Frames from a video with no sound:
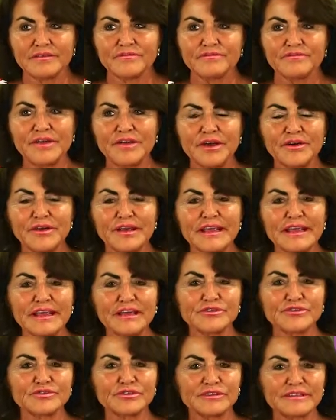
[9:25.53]
very
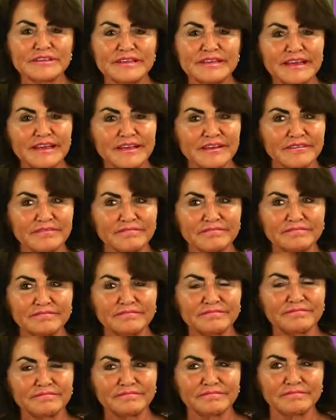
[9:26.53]
interesting
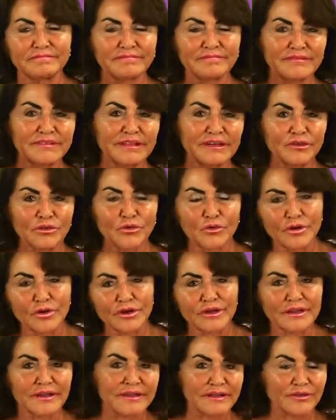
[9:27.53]
little
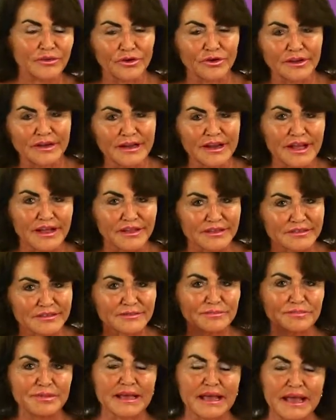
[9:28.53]
organ,
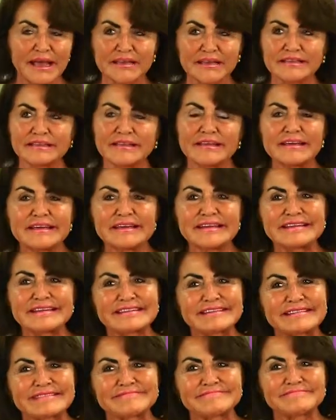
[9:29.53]
organelles, because
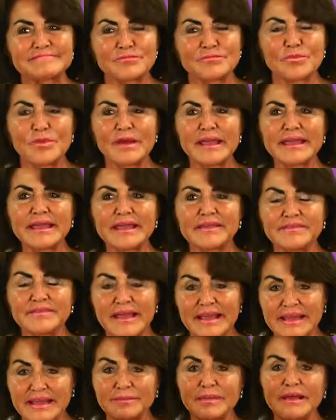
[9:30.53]
we,
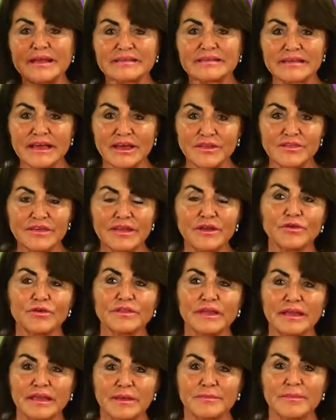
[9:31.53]
they can make us healthy or
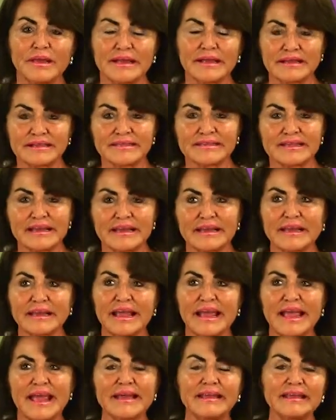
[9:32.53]
they can make us
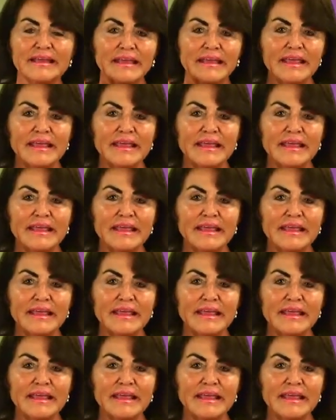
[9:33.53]
sick, and